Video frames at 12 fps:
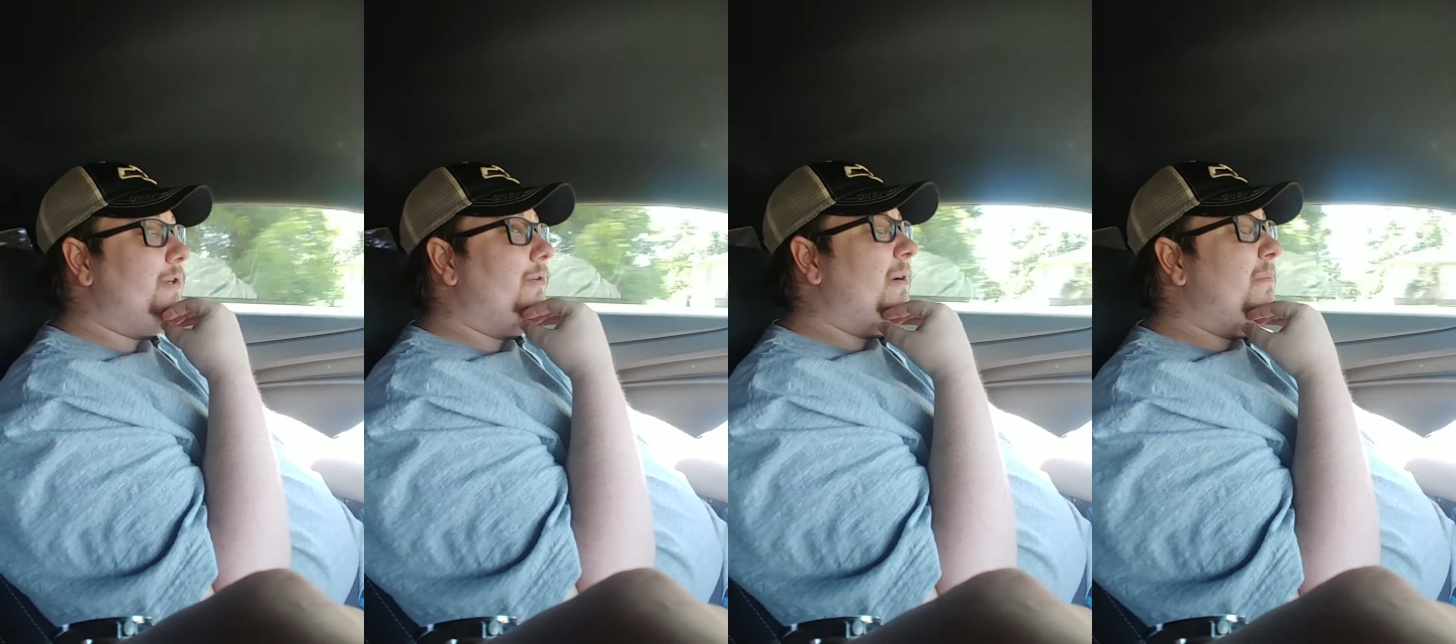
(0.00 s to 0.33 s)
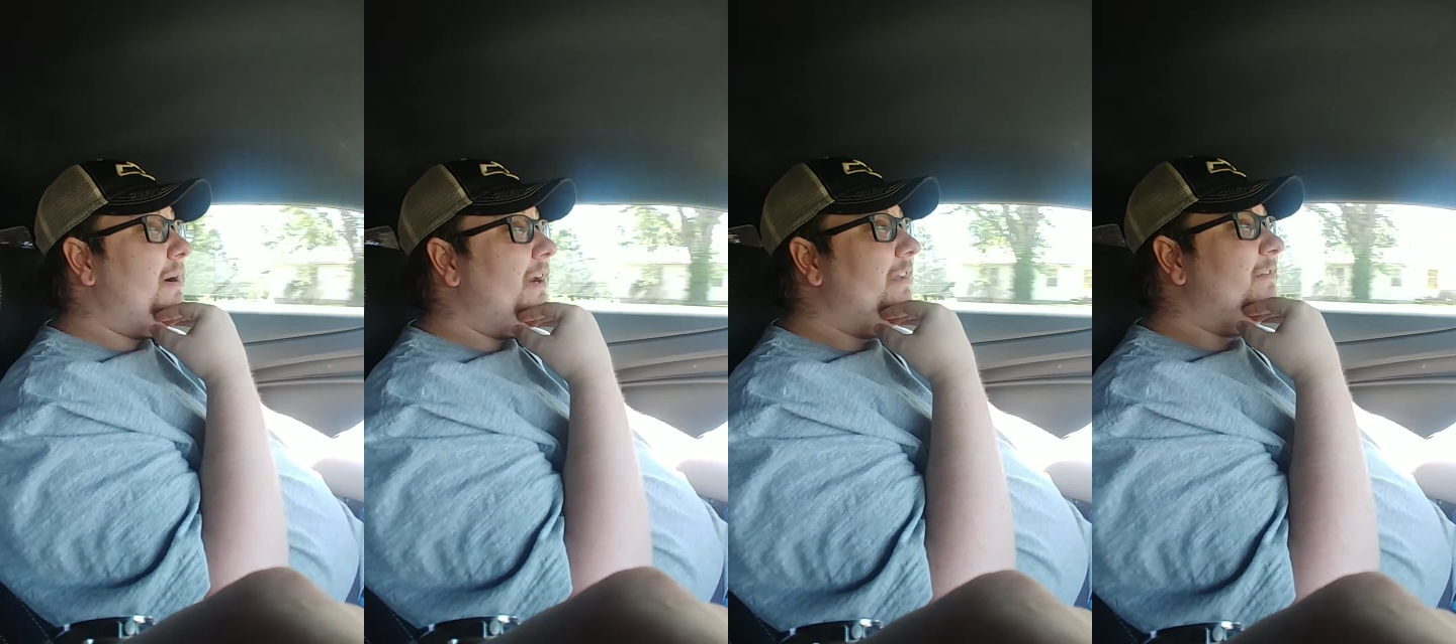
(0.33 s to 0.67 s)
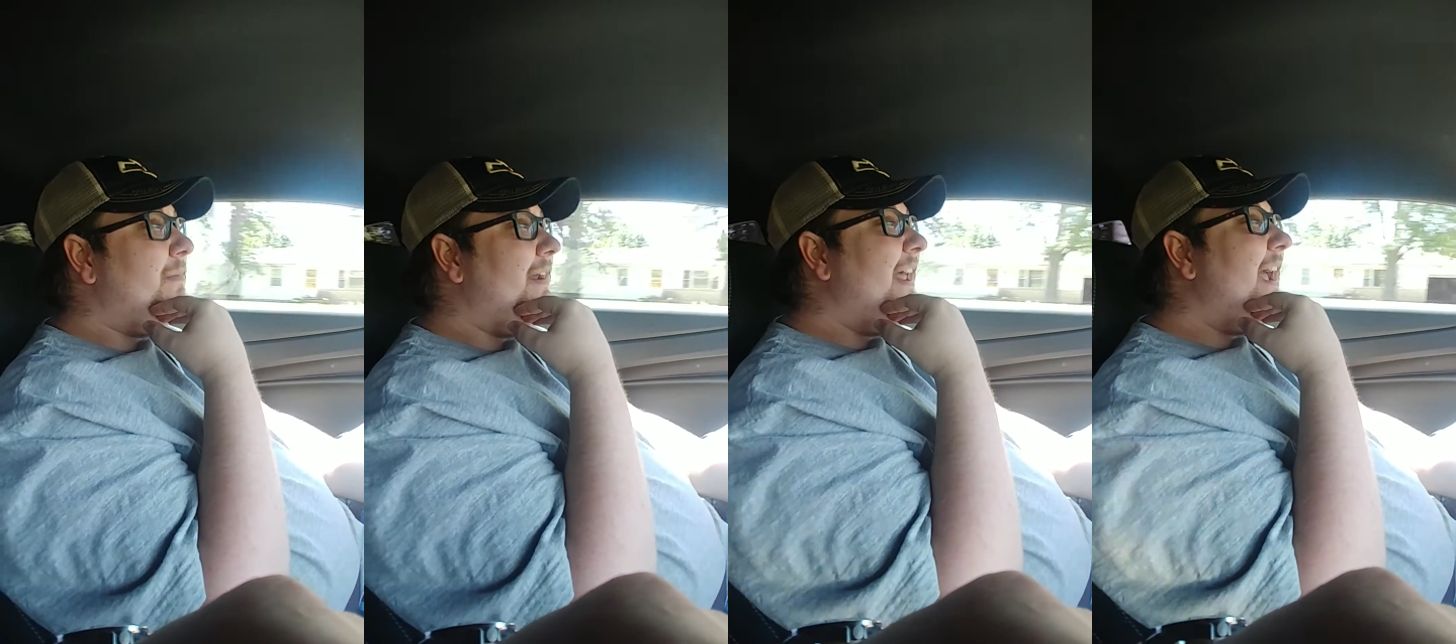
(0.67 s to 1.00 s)
to a buddy
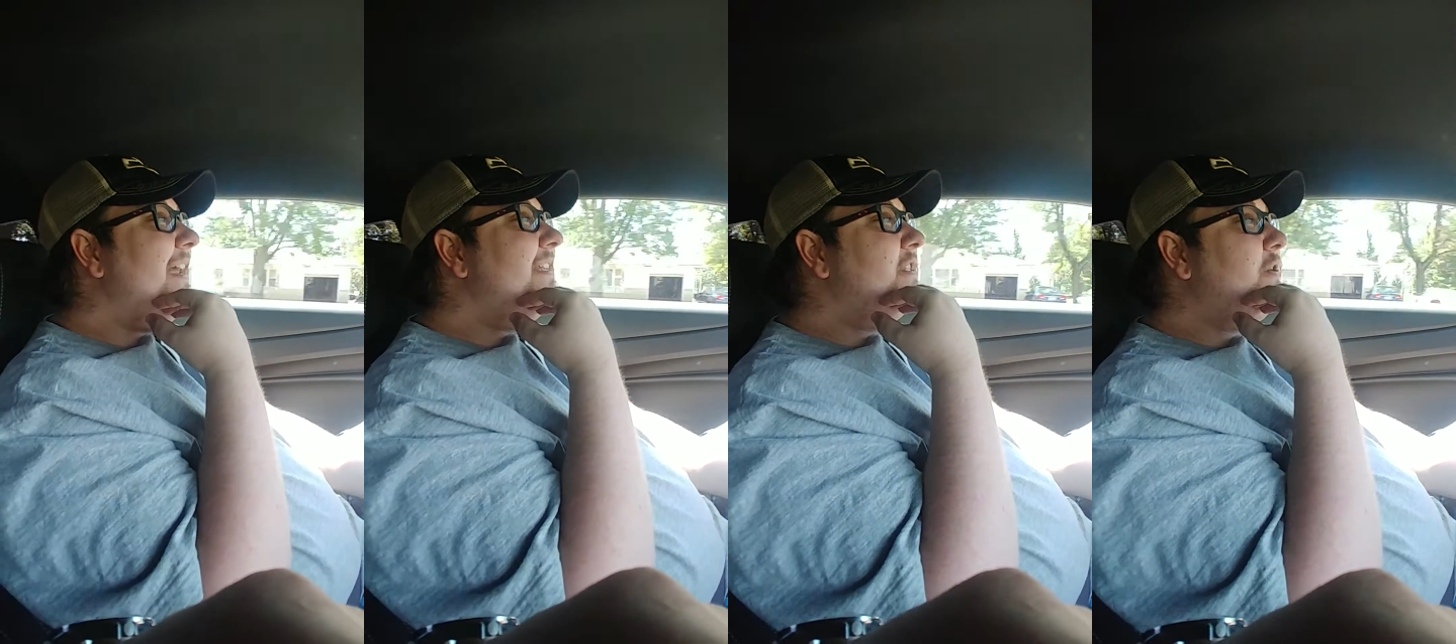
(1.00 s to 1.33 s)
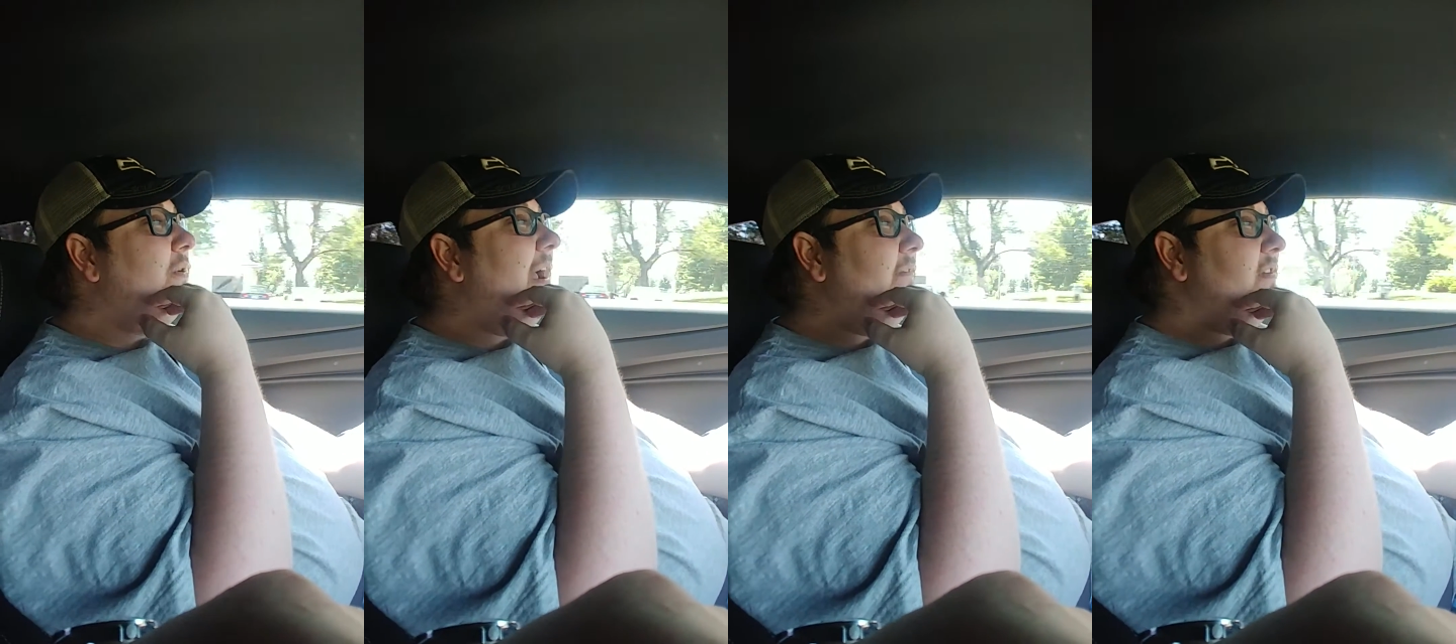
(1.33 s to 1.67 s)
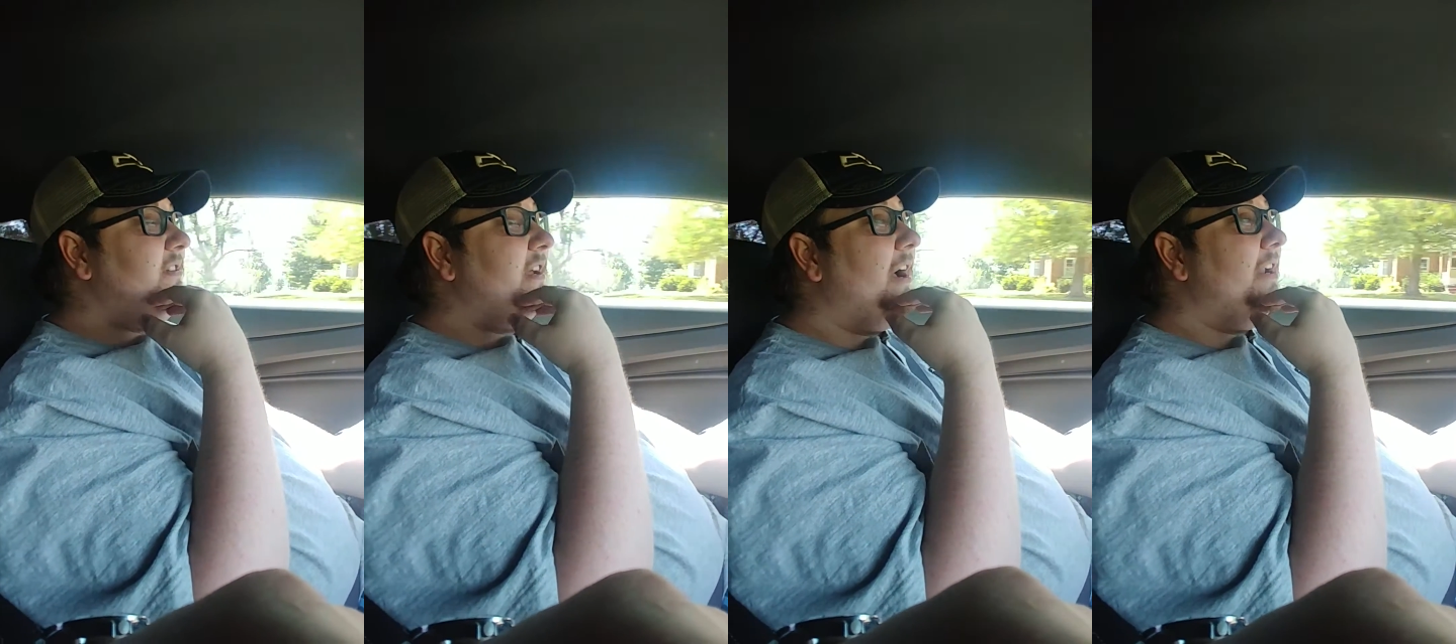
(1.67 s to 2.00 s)
of my dad's to have
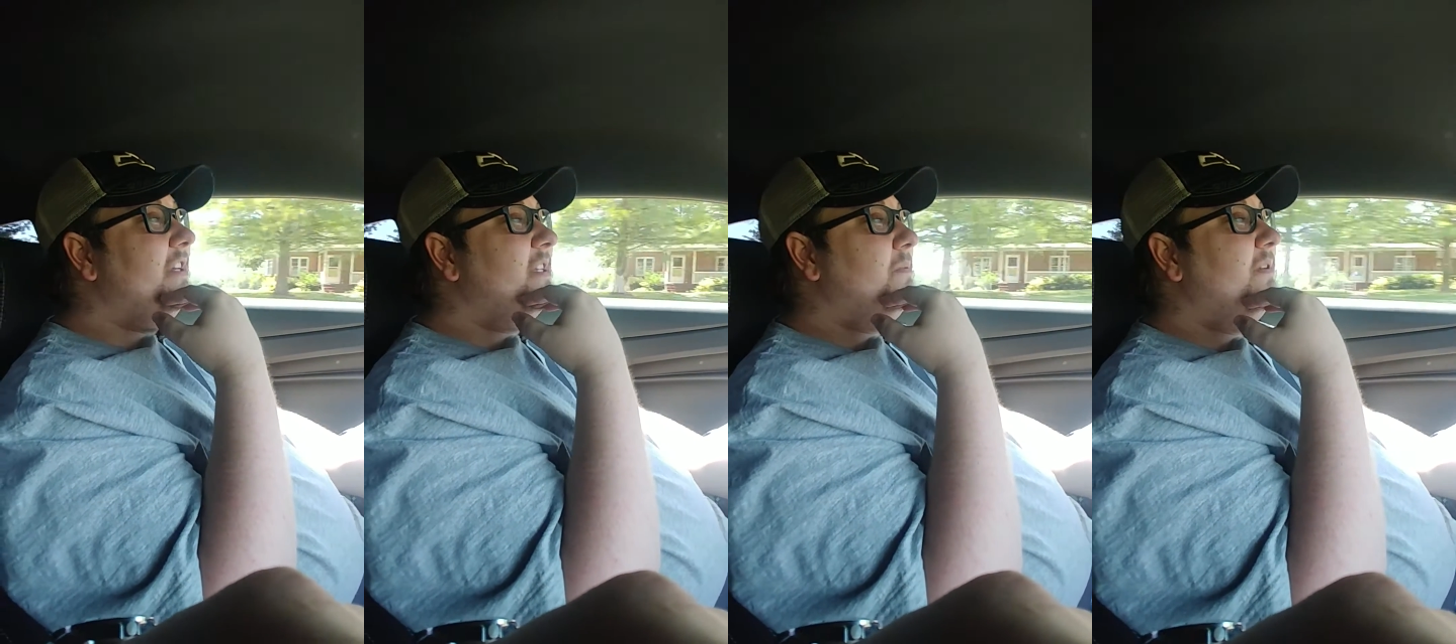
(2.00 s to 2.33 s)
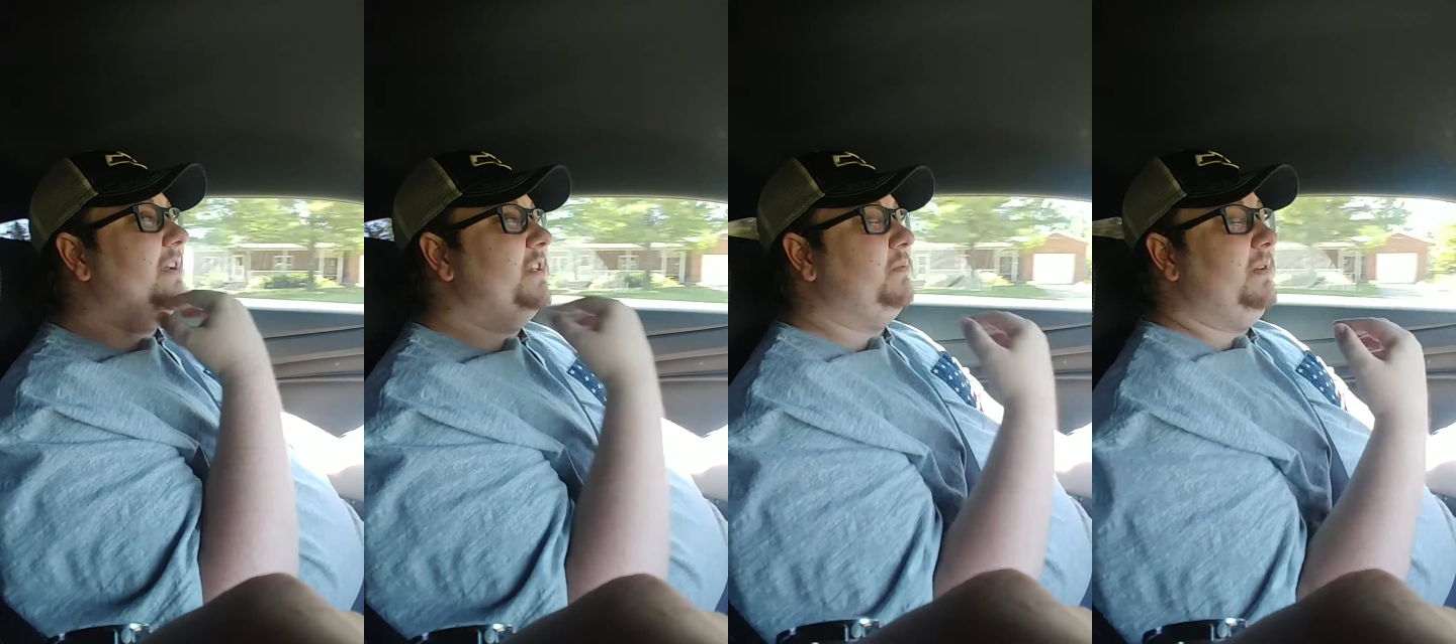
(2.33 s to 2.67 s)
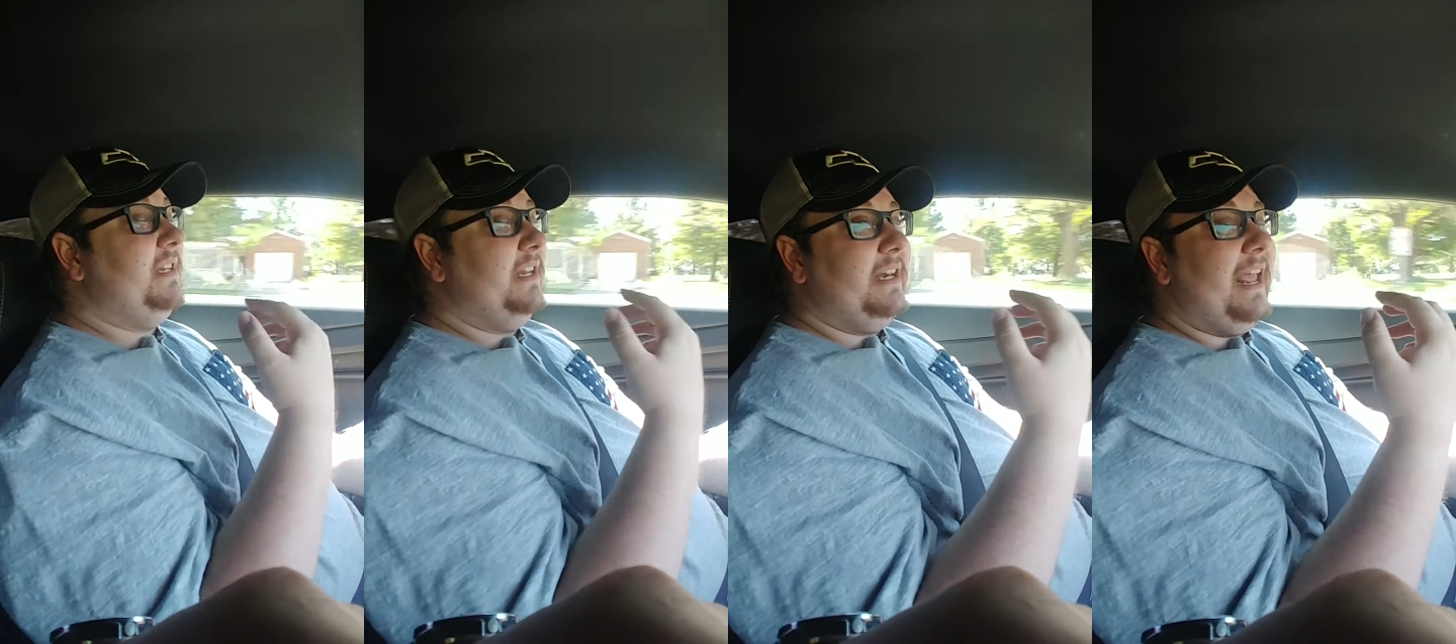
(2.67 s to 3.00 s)
it done, just because we
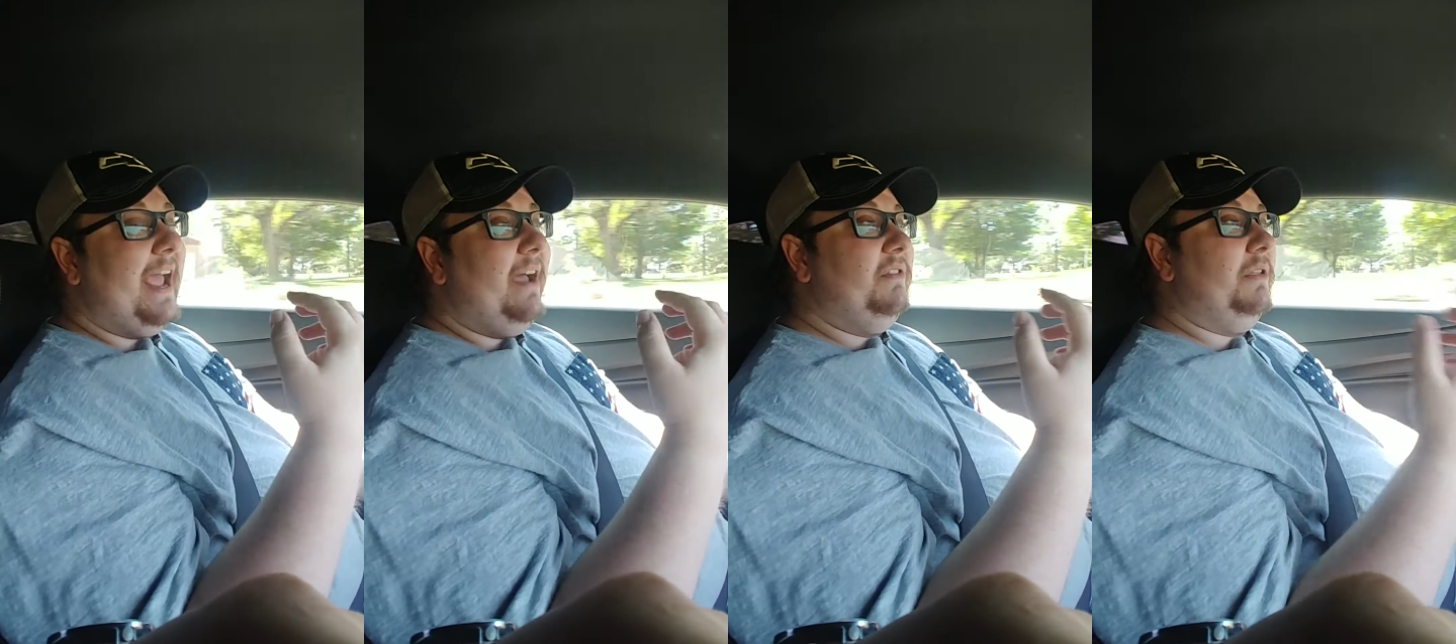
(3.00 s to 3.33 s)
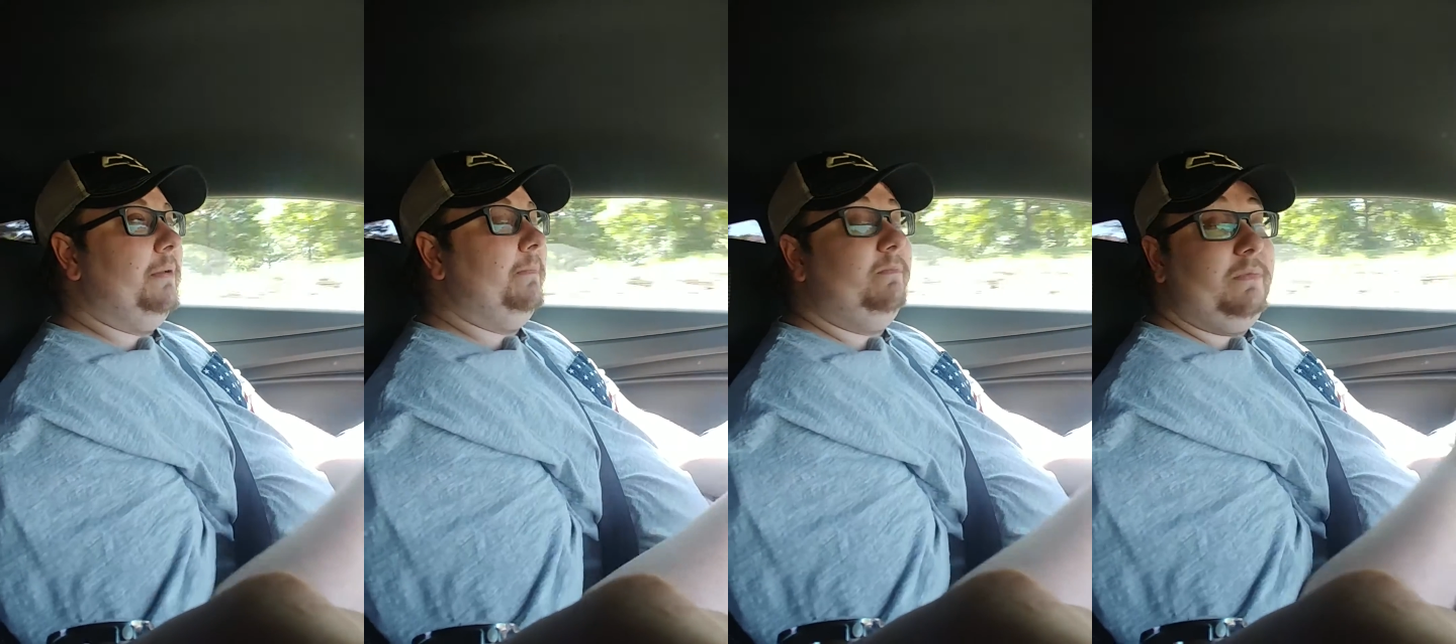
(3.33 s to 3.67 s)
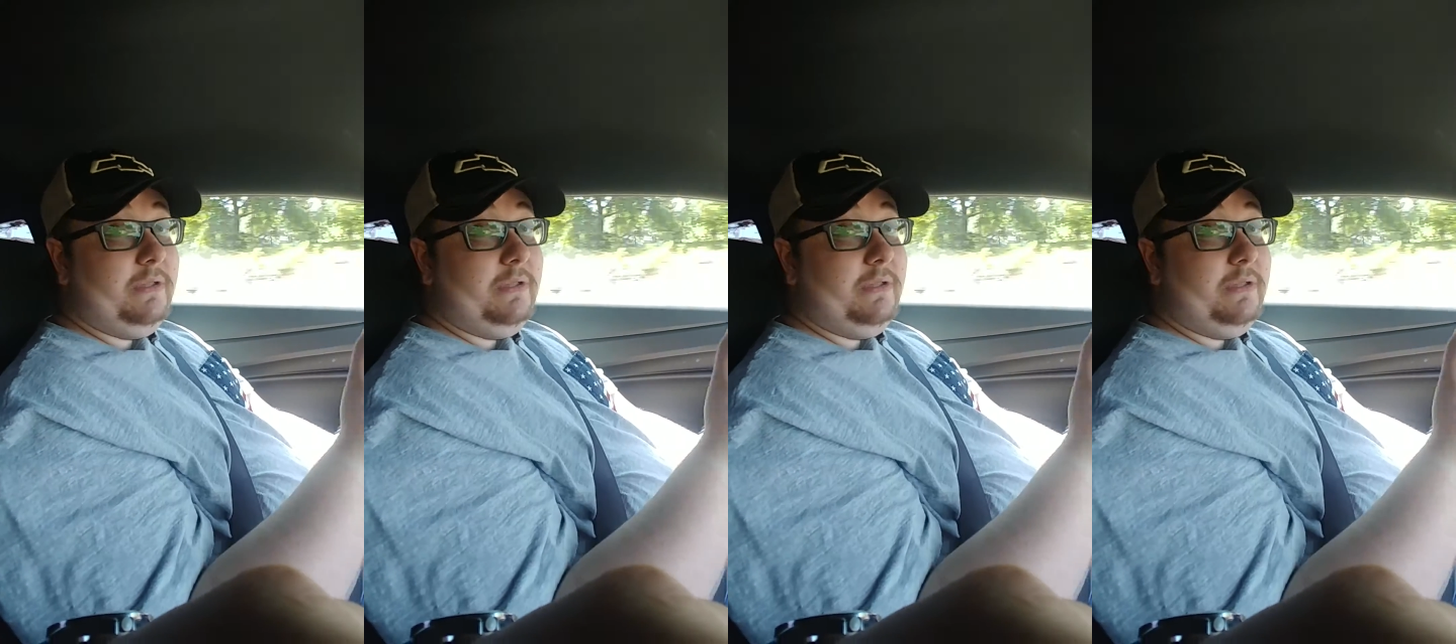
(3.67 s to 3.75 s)
didn't have the